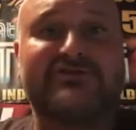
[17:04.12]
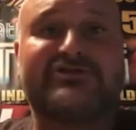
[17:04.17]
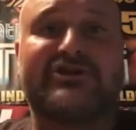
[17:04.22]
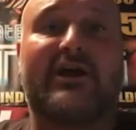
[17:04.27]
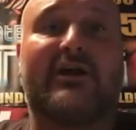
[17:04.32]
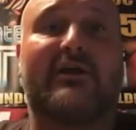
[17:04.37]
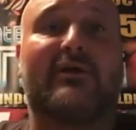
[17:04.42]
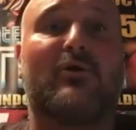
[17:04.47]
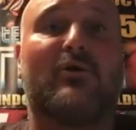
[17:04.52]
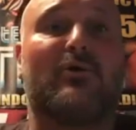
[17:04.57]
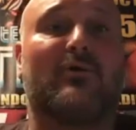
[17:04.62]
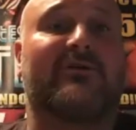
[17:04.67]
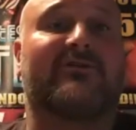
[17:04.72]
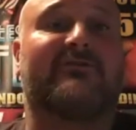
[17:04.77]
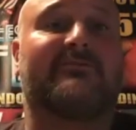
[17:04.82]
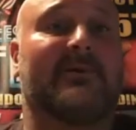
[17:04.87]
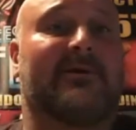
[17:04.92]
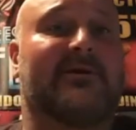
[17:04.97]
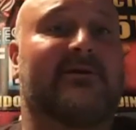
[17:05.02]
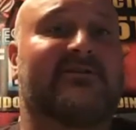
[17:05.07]
you got a cool
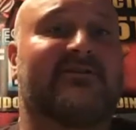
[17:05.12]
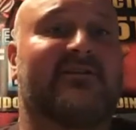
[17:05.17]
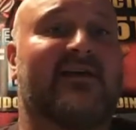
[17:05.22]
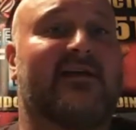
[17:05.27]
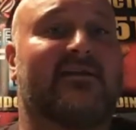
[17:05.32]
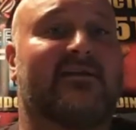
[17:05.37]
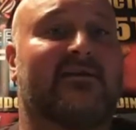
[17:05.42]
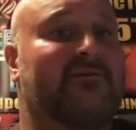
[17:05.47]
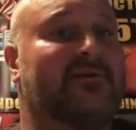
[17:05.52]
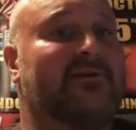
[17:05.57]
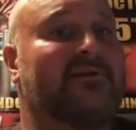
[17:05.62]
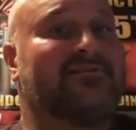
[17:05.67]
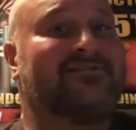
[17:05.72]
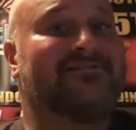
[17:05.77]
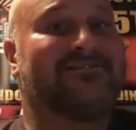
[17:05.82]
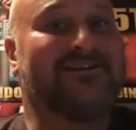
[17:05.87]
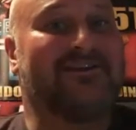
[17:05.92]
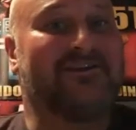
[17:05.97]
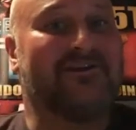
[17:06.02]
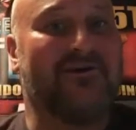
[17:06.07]
experience out of it.
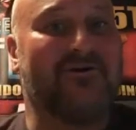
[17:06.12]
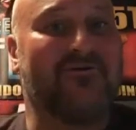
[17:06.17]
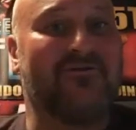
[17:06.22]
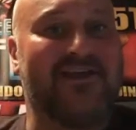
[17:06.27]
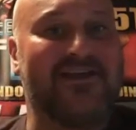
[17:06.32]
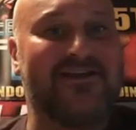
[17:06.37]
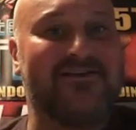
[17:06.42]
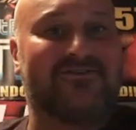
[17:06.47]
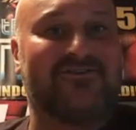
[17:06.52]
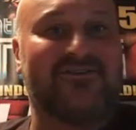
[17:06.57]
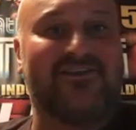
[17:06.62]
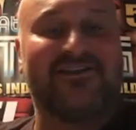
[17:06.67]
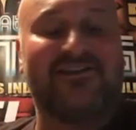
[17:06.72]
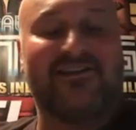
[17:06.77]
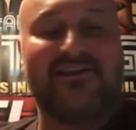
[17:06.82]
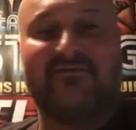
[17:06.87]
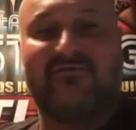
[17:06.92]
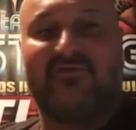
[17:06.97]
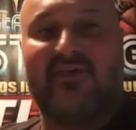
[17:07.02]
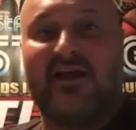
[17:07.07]
They usually
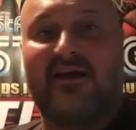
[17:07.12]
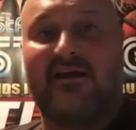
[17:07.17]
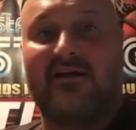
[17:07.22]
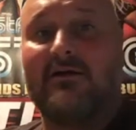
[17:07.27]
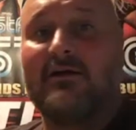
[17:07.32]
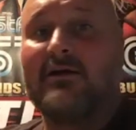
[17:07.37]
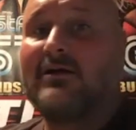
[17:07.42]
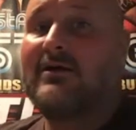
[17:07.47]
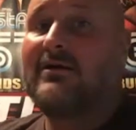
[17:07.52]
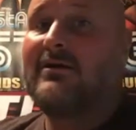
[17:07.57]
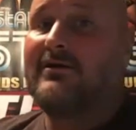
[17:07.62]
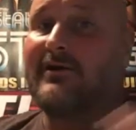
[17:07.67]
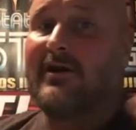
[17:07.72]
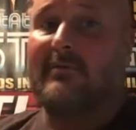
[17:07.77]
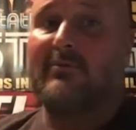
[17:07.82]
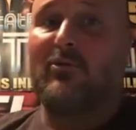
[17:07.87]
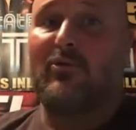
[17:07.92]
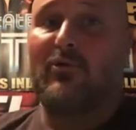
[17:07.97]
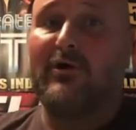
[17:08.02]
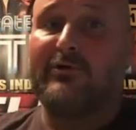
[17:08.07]
leave there,
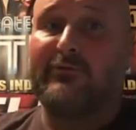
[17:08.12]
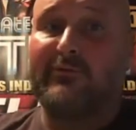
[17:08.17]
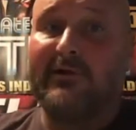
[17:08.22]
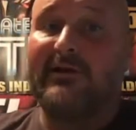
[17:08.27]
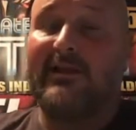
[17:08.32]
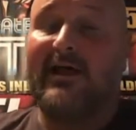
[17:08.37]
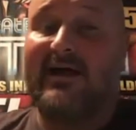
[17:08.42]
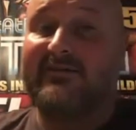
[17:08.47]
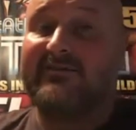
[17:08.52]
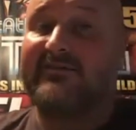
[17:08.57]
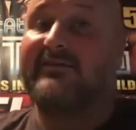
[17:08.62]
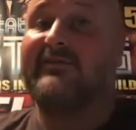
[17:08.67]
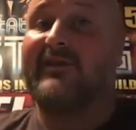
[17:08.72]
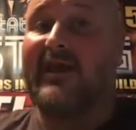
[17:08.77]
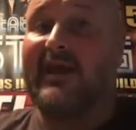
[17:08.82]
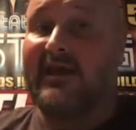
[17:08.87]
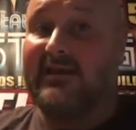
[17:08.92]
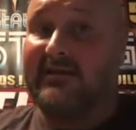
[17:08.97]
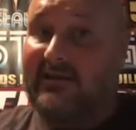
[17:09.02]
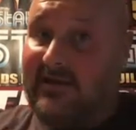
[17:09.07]
number one, realizing
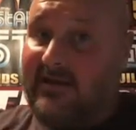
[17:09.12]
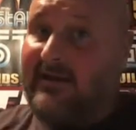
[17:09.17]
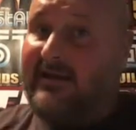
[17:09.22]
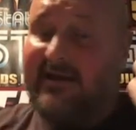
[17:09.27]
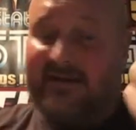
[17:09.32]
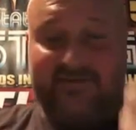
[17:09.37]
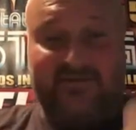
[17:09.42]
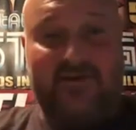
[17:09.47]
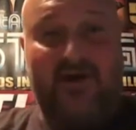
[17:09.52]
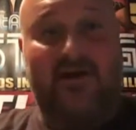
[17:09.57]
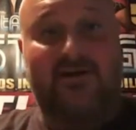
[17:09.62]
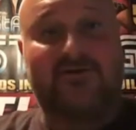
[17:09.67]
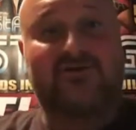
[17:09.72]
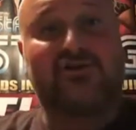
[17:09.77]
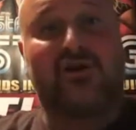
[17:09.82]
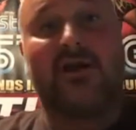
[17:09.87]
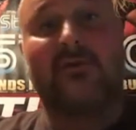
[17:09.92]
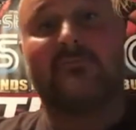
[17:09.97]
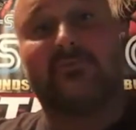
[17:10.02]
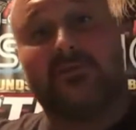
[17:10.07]
that it's not a
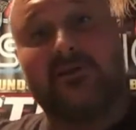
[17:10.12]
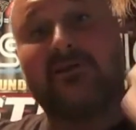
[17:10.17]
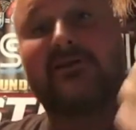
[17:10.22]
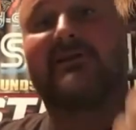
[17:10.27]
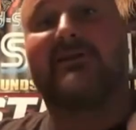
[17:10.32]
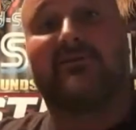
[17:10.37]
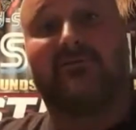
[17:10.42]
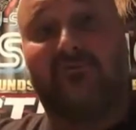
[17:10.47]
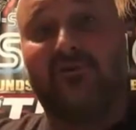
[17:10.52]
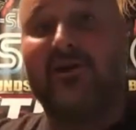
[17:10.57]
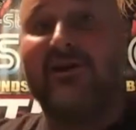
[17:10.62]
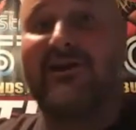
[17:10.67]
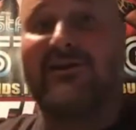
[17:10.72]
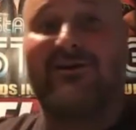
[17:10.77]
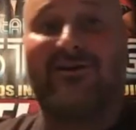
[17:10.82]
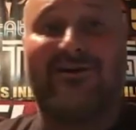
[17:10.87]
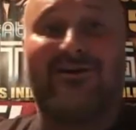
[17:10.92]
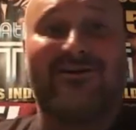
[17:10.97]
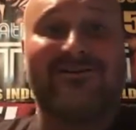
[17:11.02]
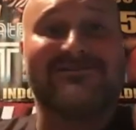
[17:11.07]
trampoline and it freaking
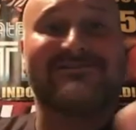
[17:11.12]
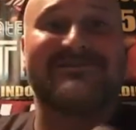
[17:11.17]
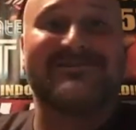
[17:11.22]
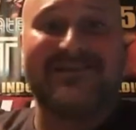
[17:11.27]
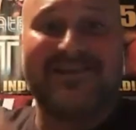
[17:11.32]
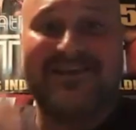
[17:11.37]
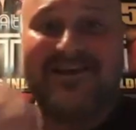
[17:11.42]
hurts.